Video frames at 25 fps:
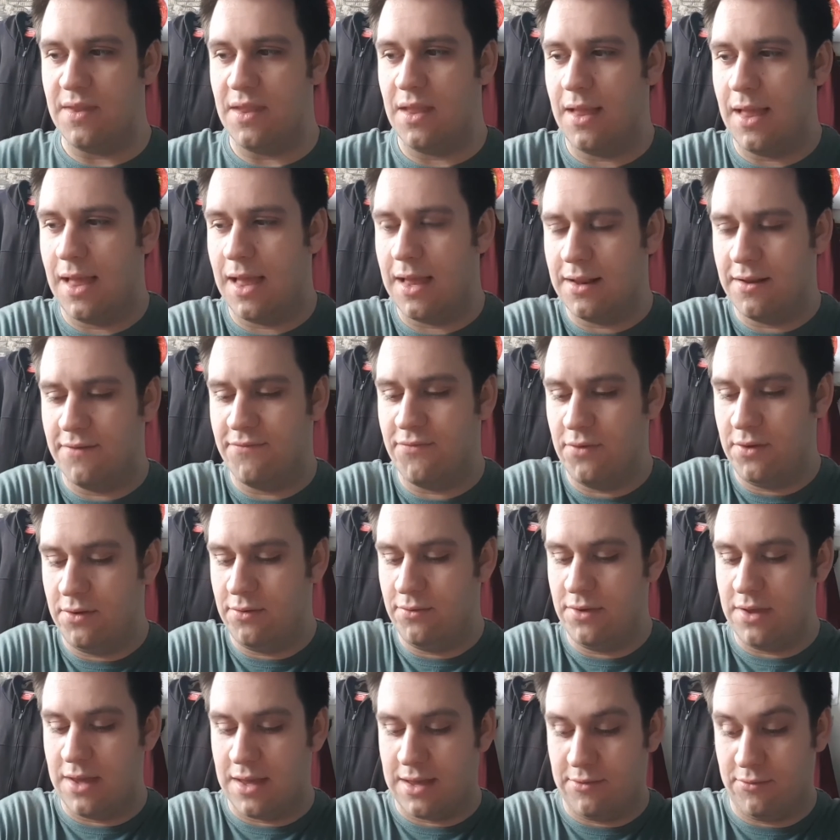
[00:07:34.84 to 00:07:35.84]
I thought,
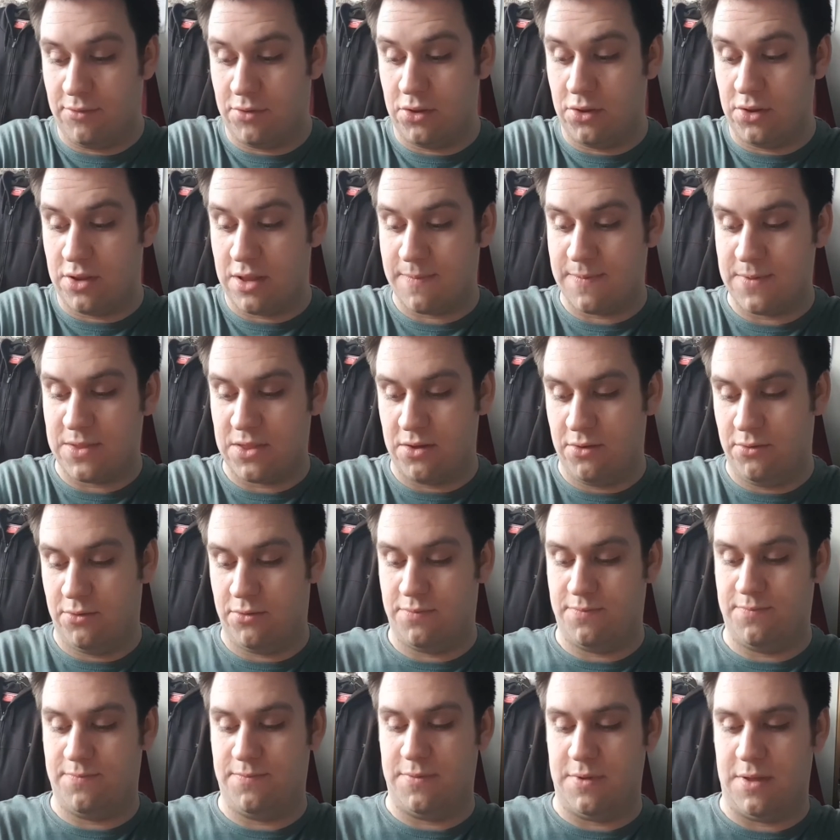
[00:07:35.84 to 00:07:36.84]
it was a good episode.
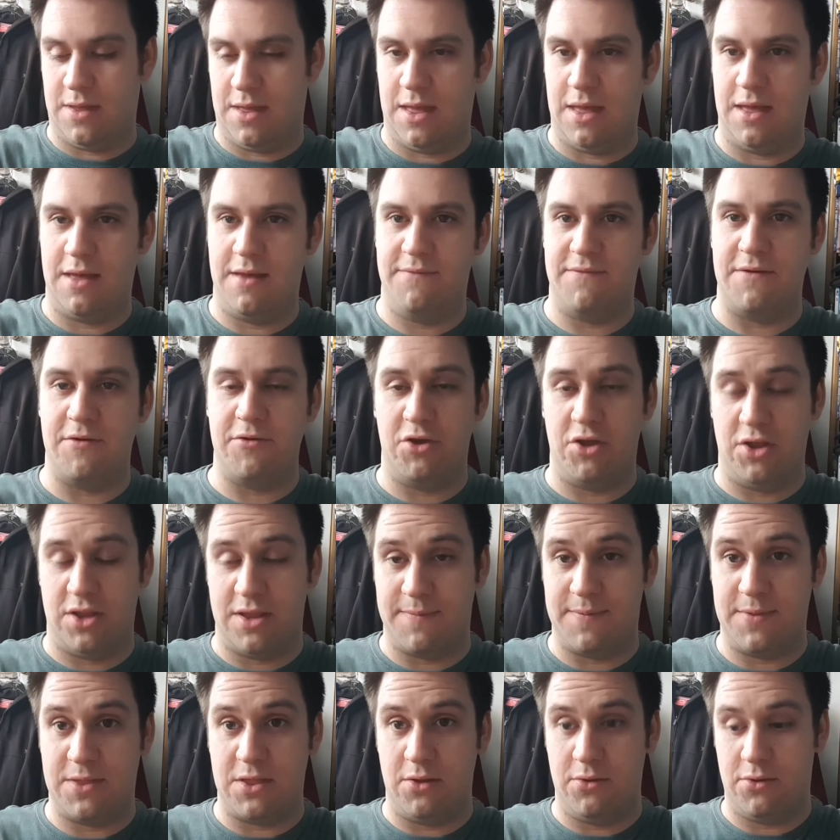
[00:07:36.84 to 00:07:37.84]
Very good
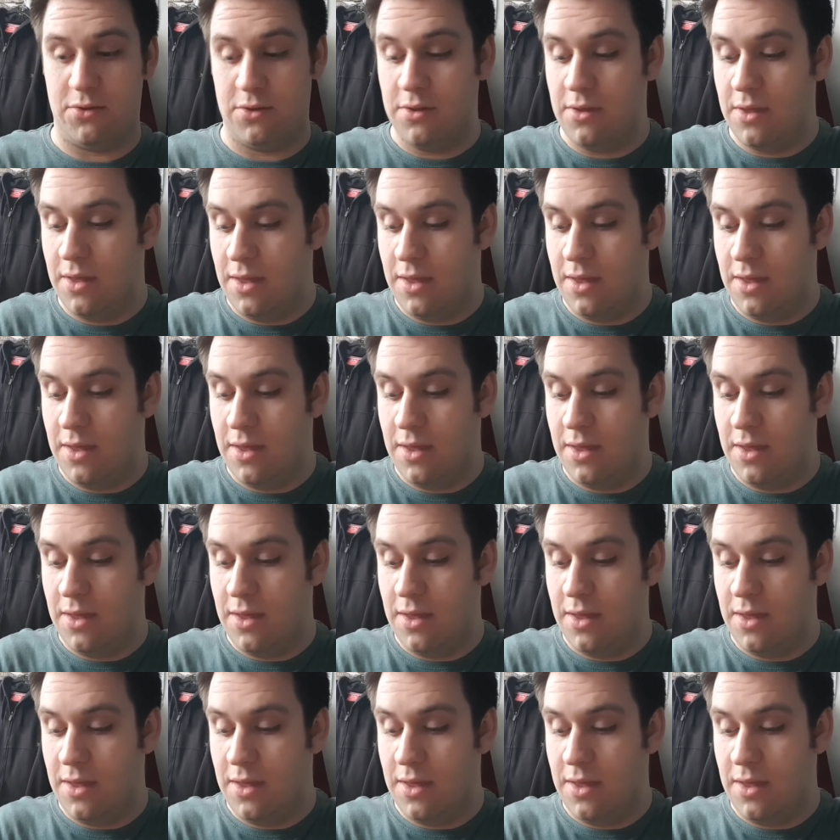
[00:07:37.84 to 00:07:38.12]
episode.